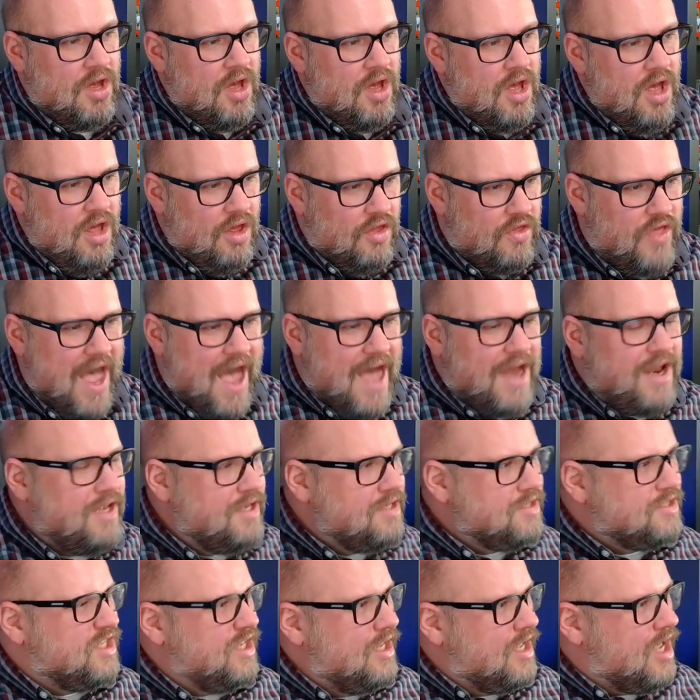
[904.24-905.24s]
That
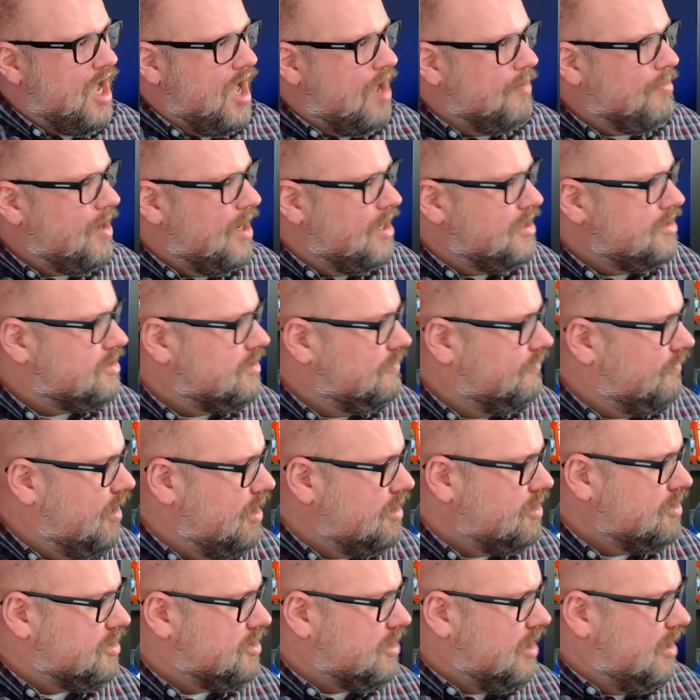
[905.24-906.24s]
is the comprehensive
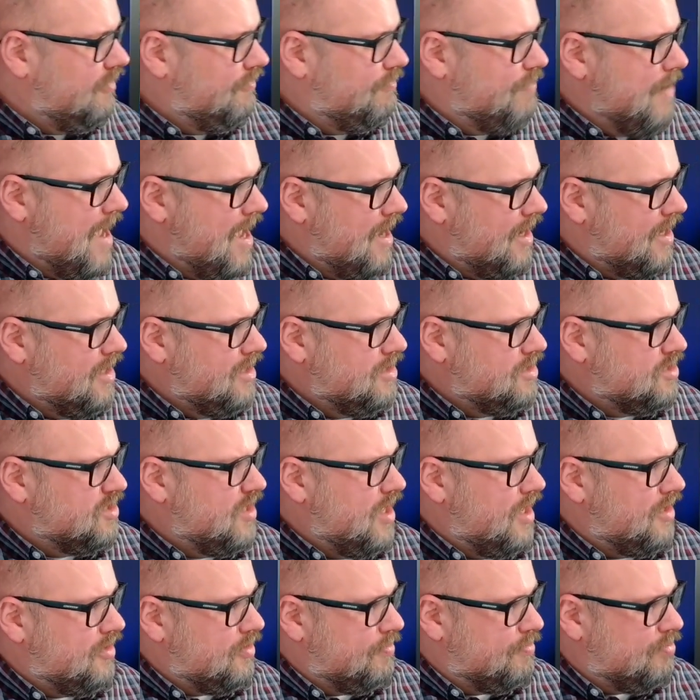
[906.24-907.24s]
legislative package
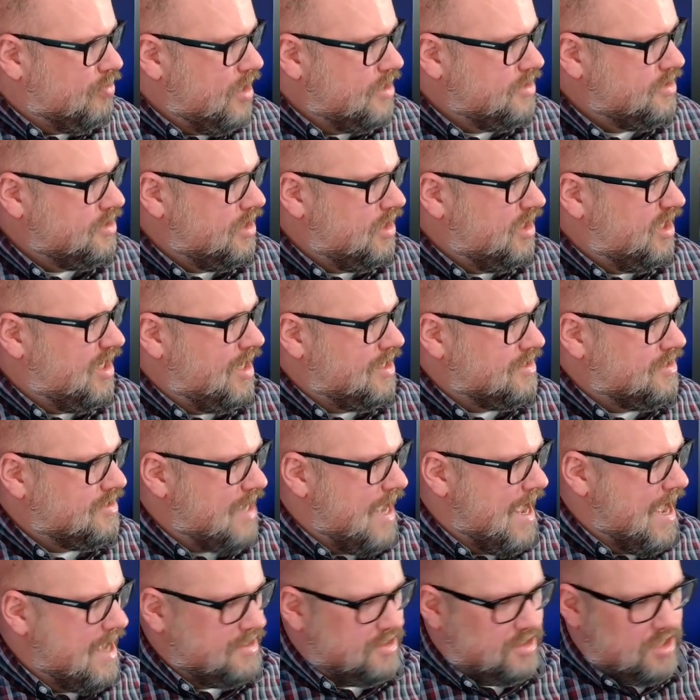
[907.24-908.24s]
that the president has
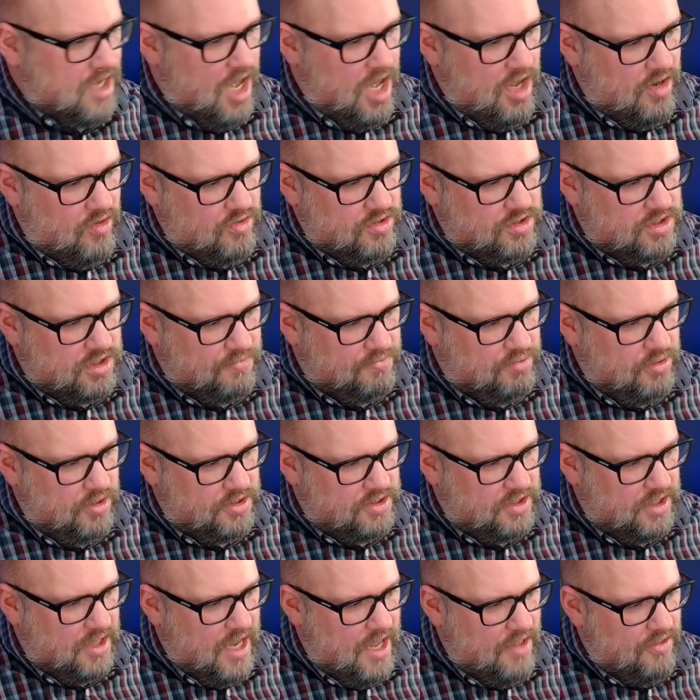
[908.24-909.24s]
asked Congress to put
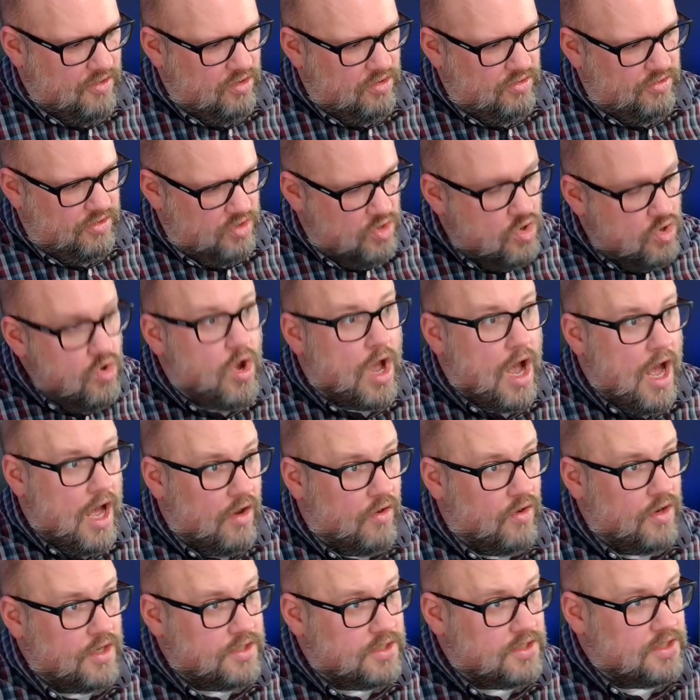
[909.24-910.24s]
together, the new
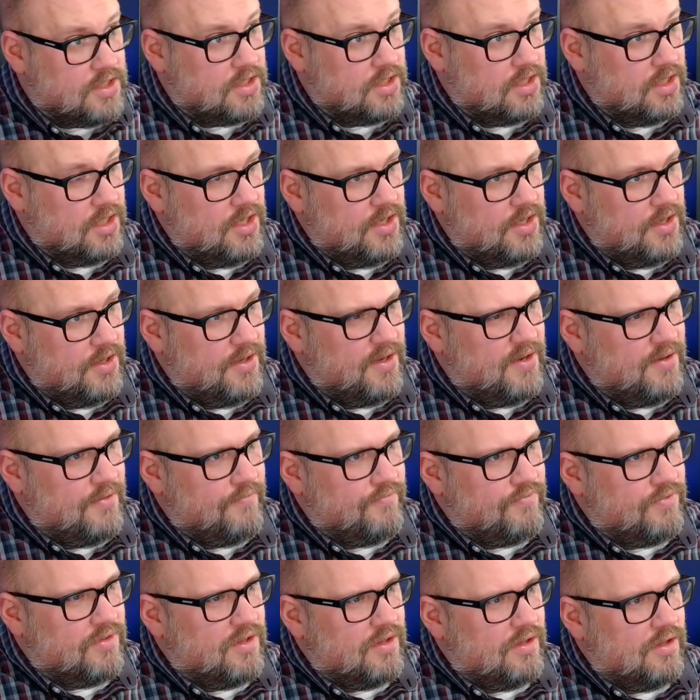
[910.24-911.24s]
Congress,
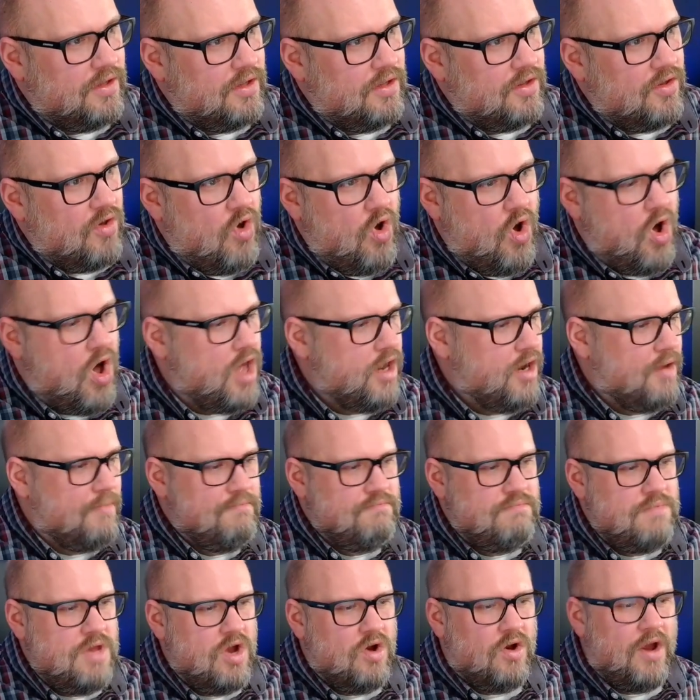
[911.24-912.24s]
on a
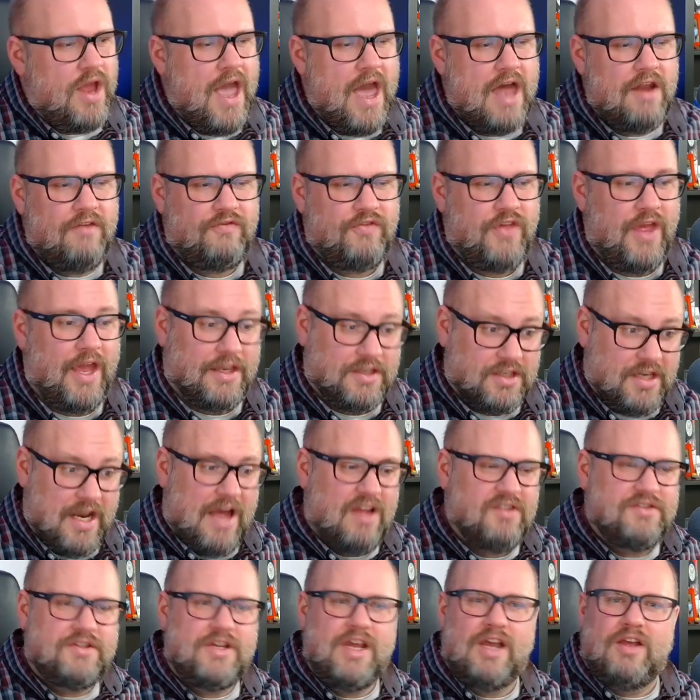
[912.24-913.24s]
myriad of things. And
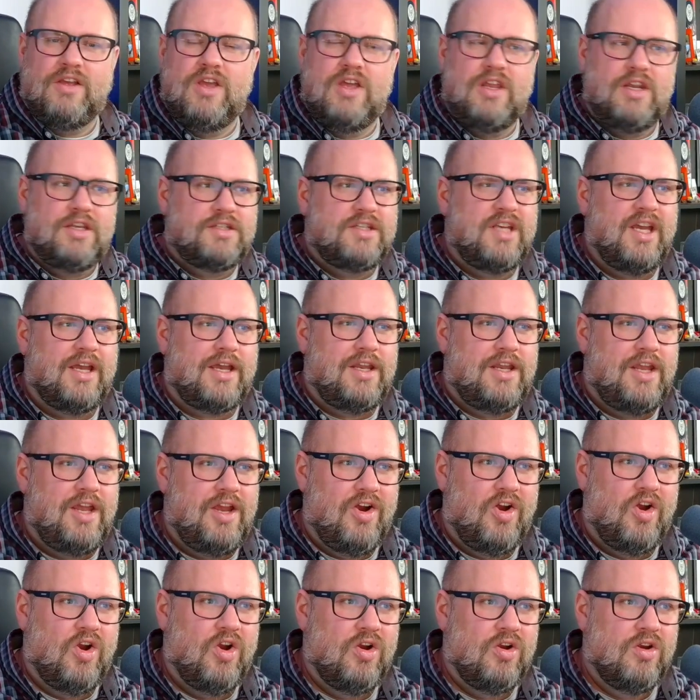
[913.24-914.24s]
I'll tell you in a second
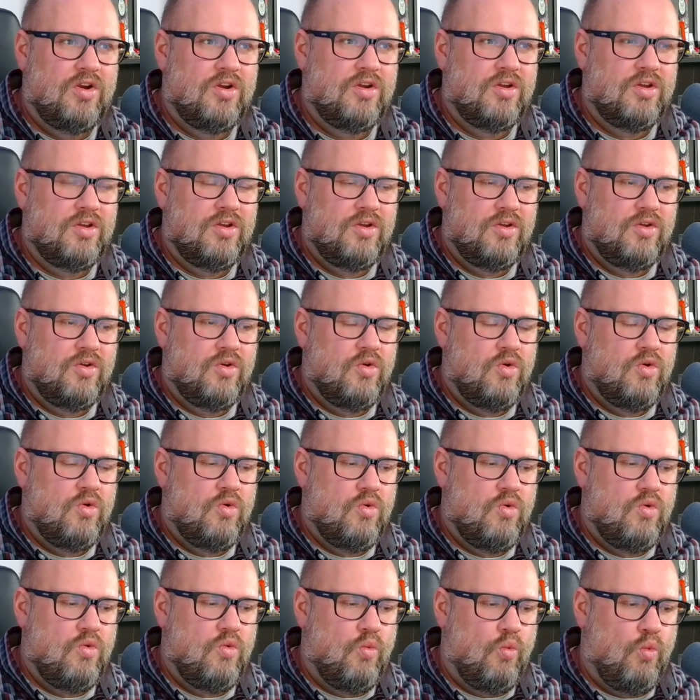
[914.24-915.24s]
here
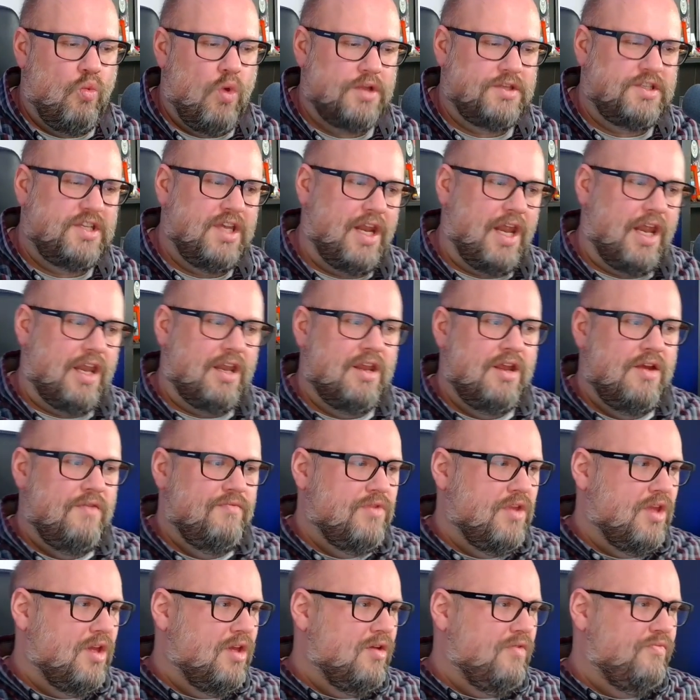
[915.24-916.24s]
what's in it.
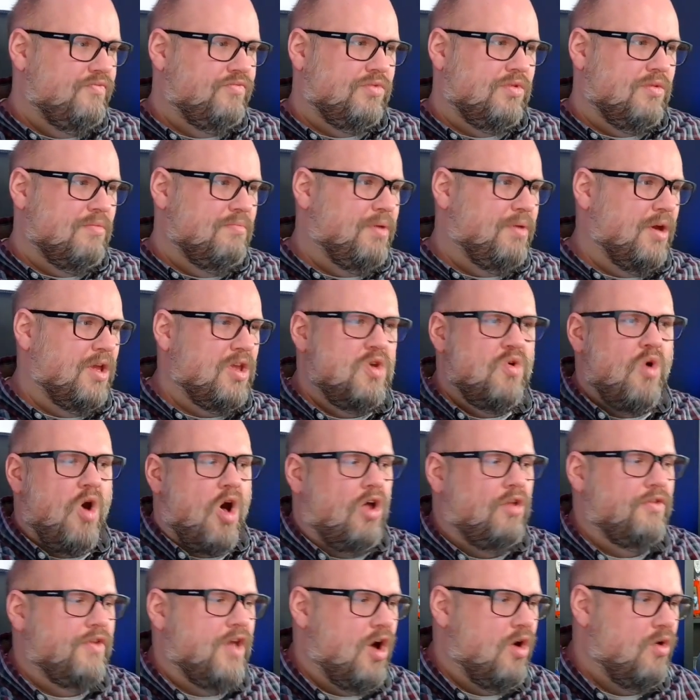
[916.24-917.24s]
But you
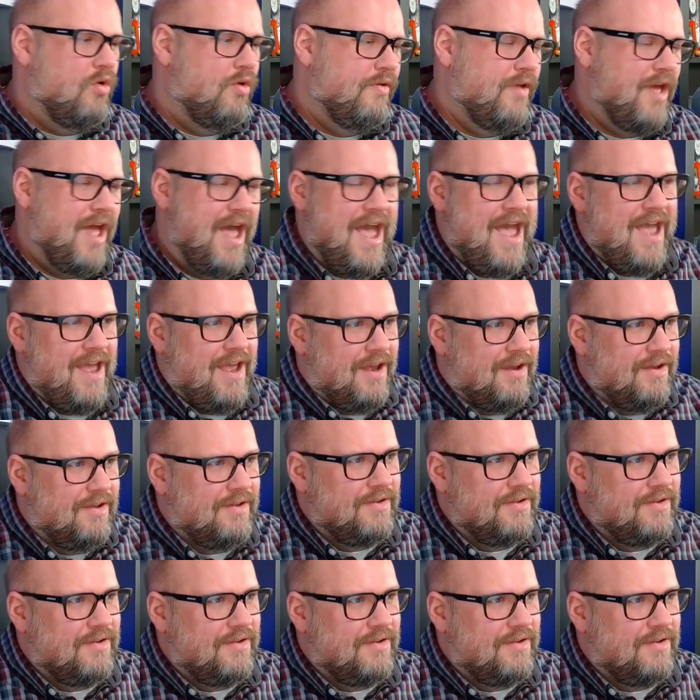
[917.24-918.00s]
all know, hey,